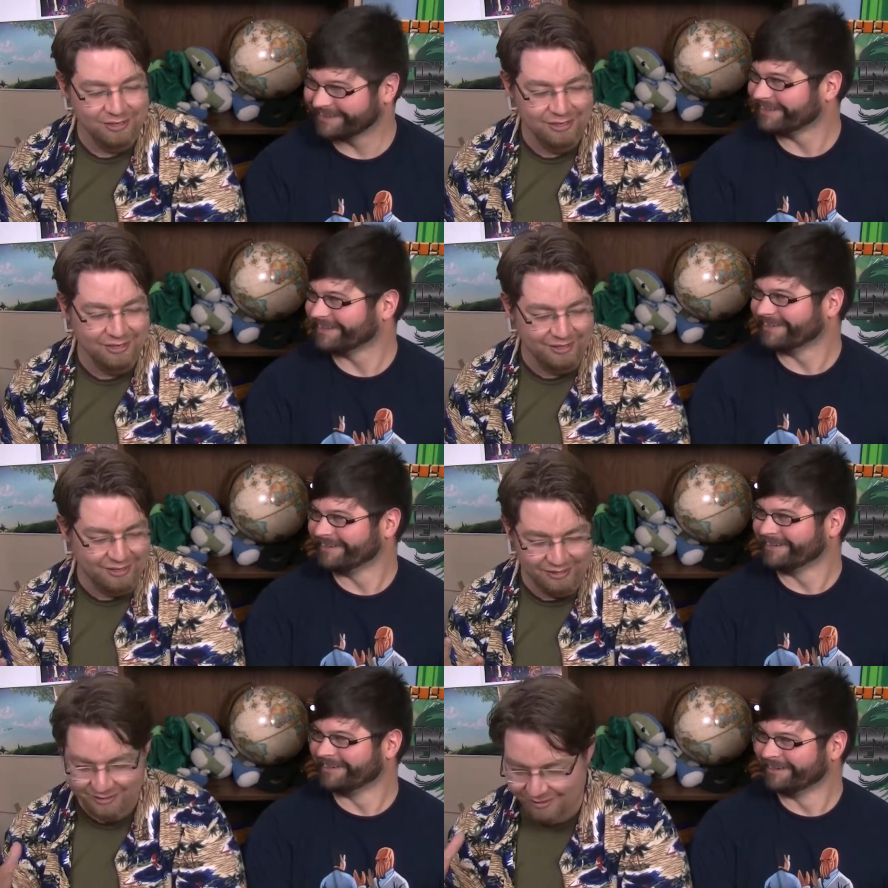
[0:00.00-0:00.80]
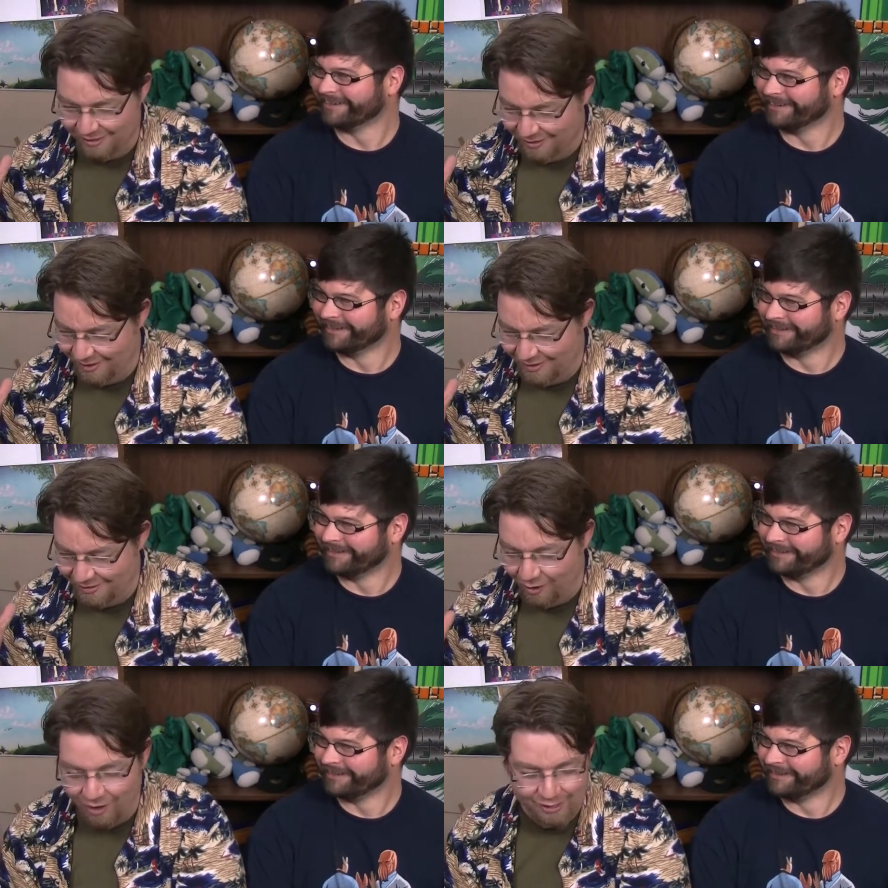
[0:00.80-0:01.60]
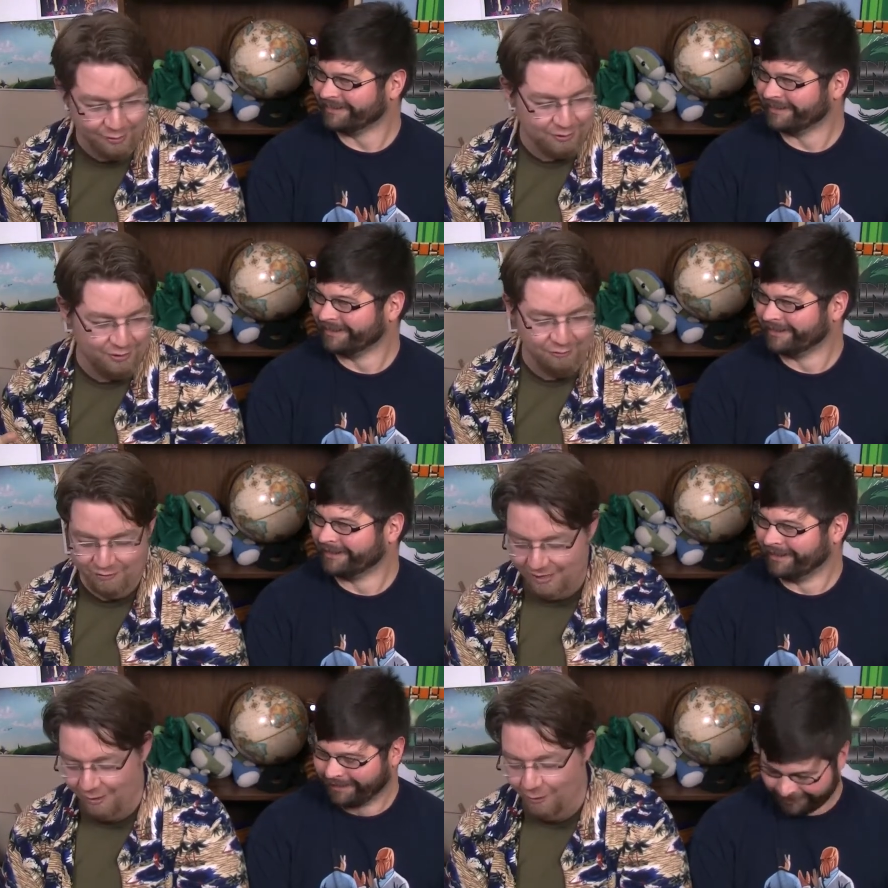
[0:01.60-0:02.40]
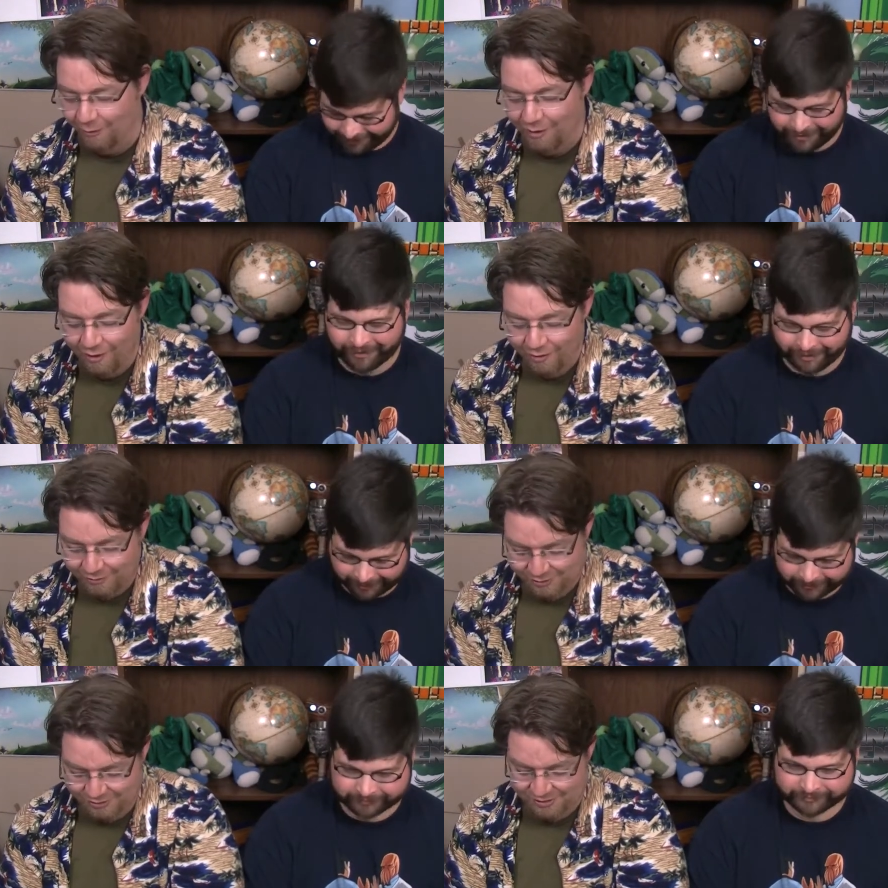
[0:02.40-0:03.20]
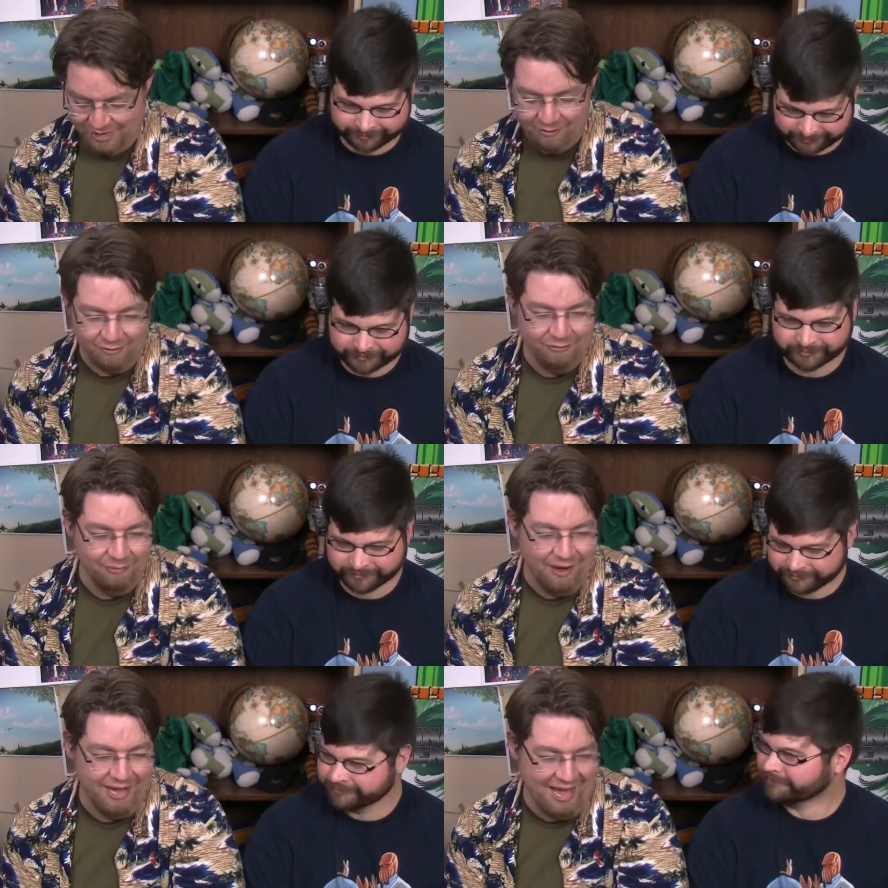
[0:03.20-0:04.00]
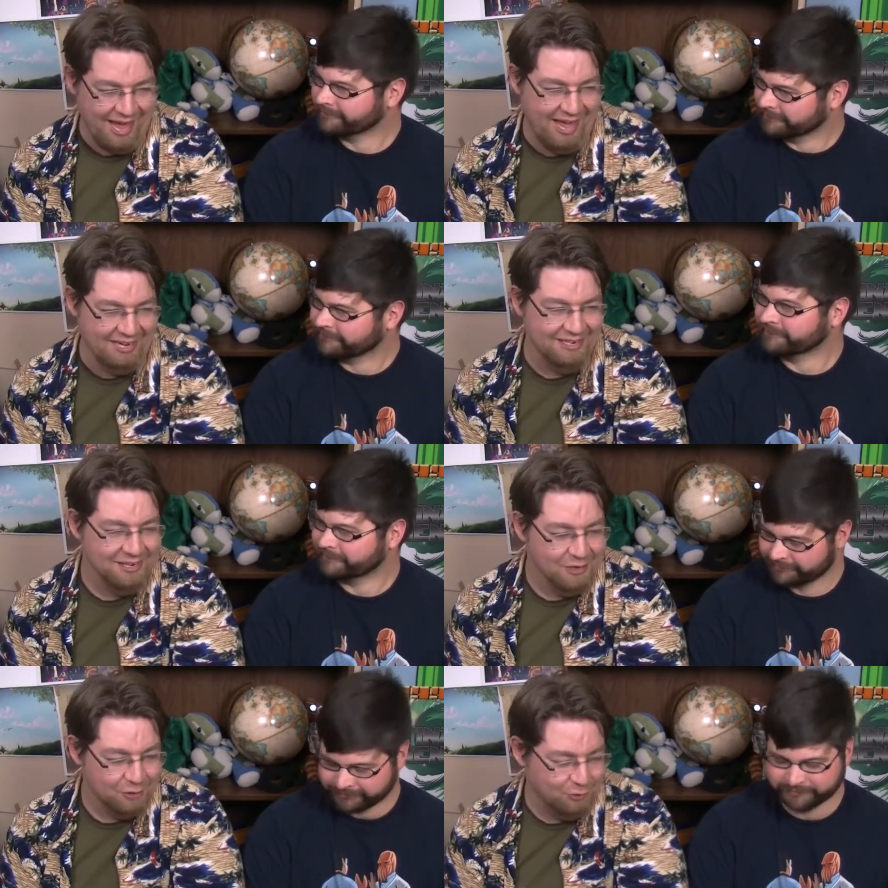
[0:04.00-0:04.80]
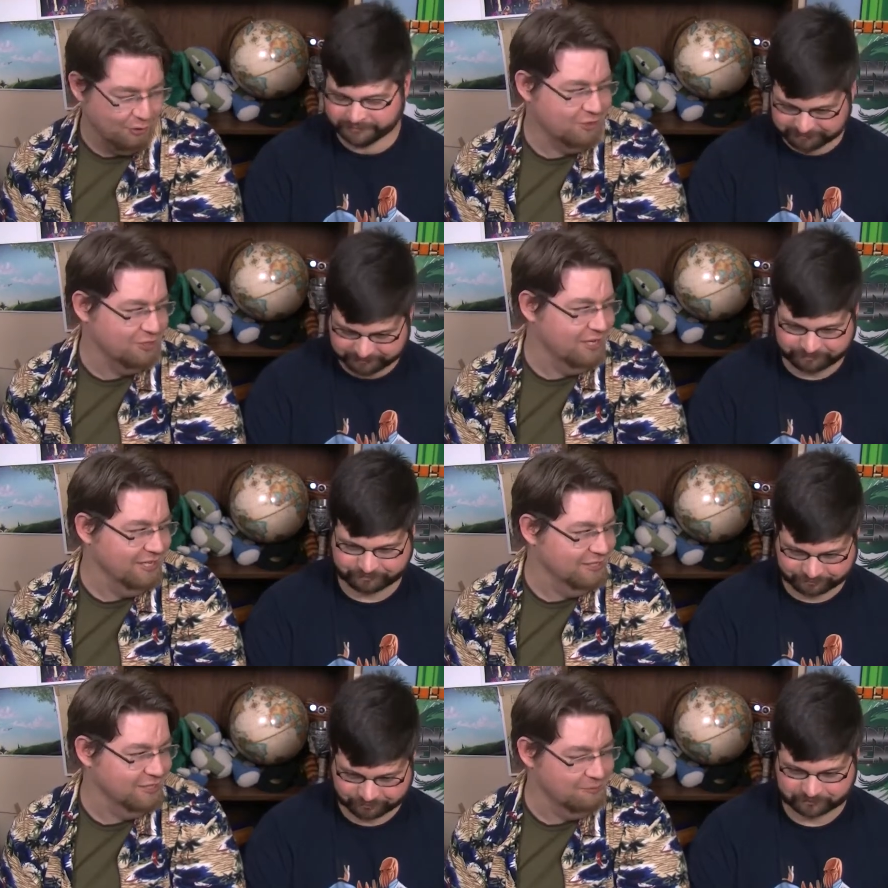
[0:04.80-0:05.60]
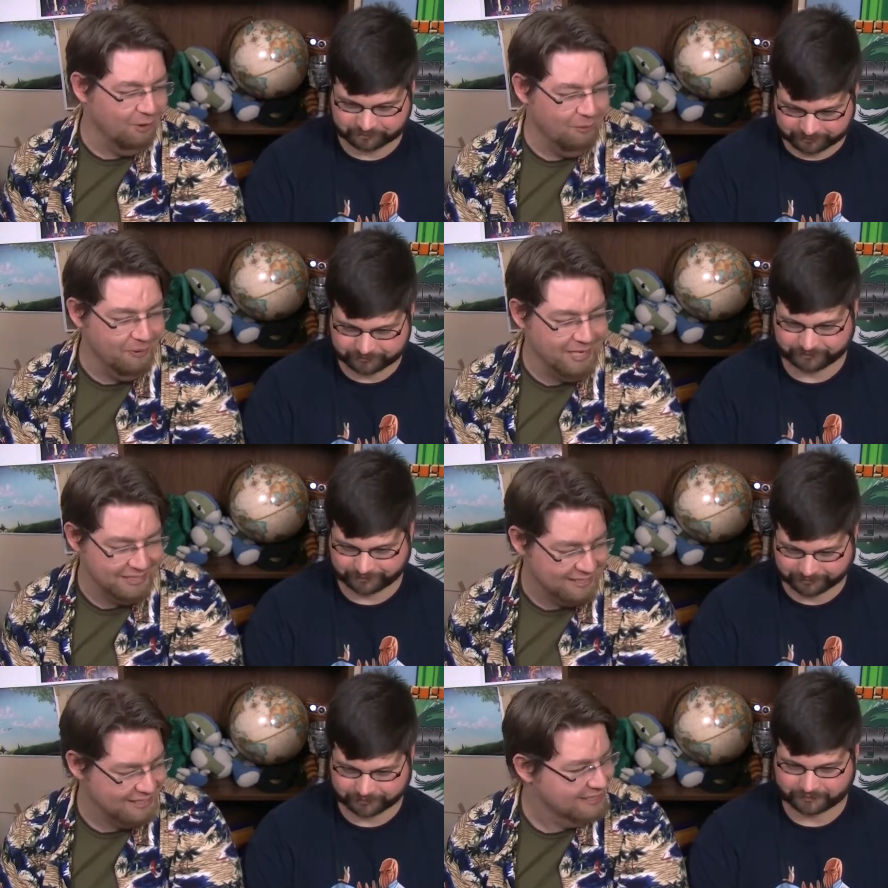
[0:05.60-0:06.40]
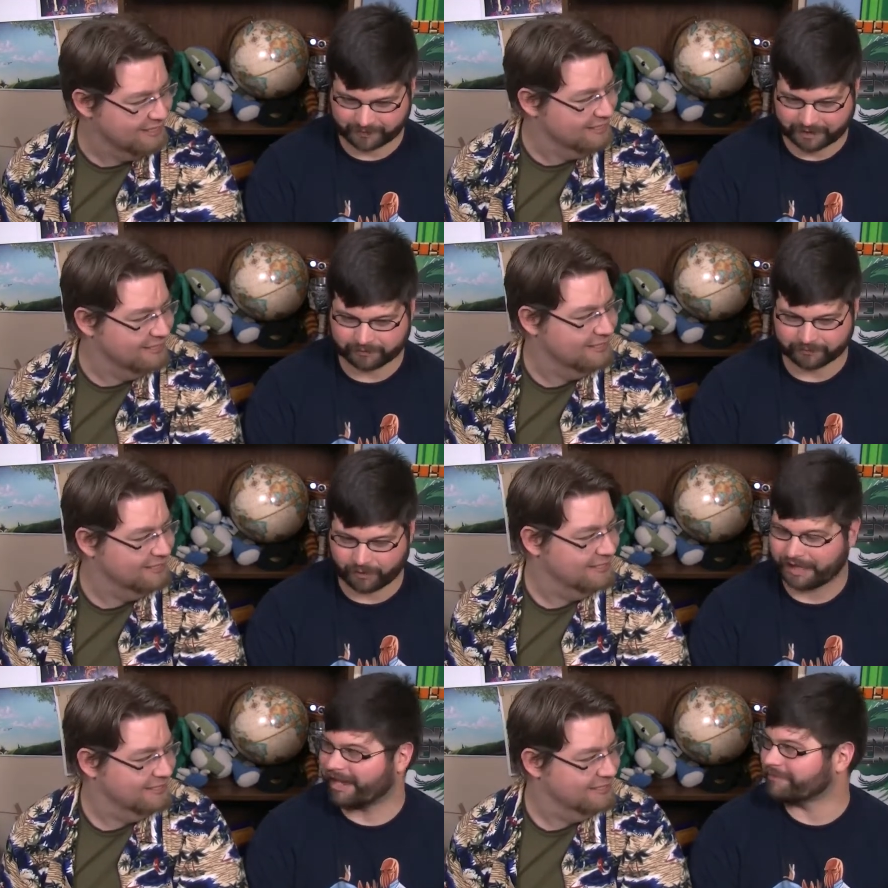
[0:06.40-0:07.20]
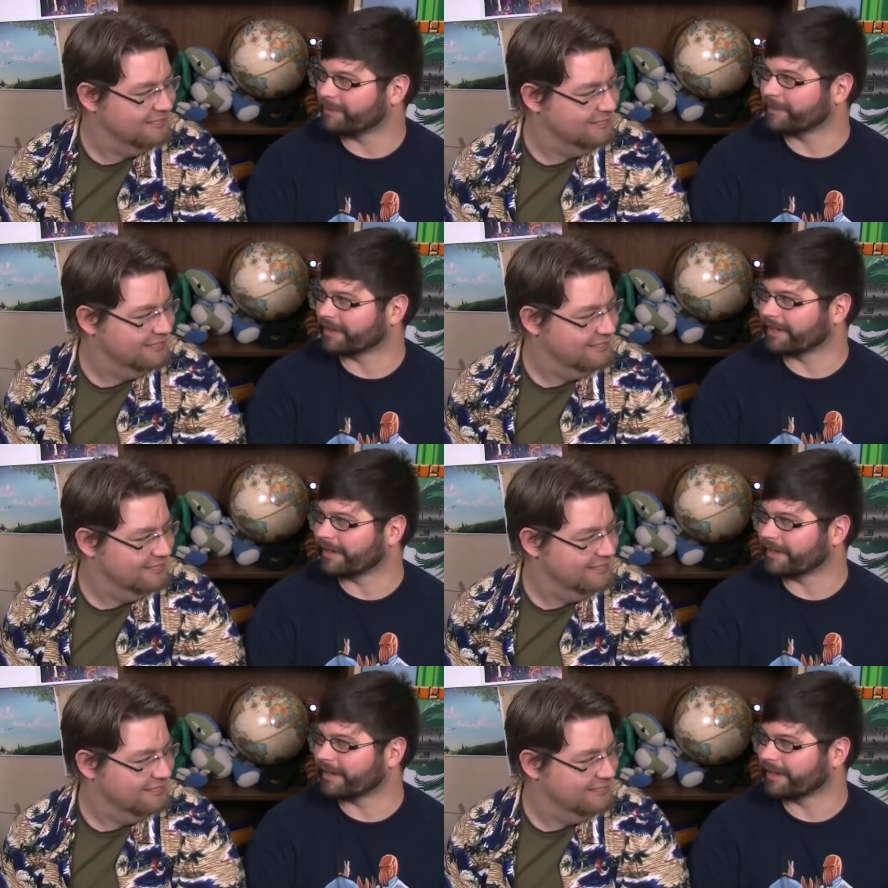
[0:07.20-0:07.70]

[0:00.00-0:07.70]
Speaker 1: to, the, the audio to the video, to the sound of my hand crushing into small bits.
Speaker 2: Well, I have been working